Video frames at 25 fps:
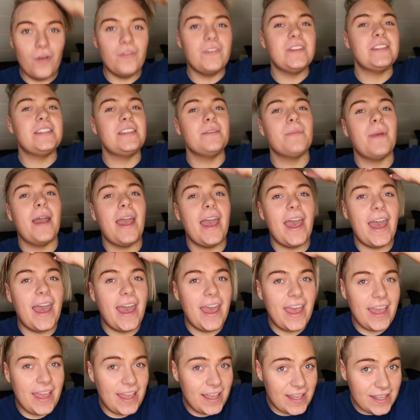Obviously my
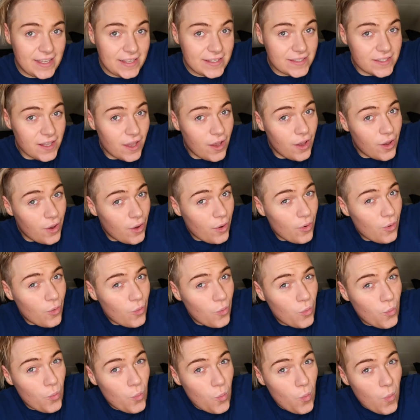hair is
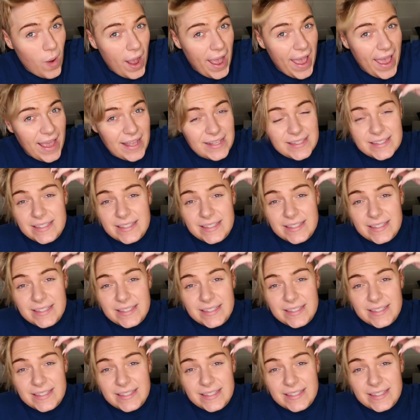wet.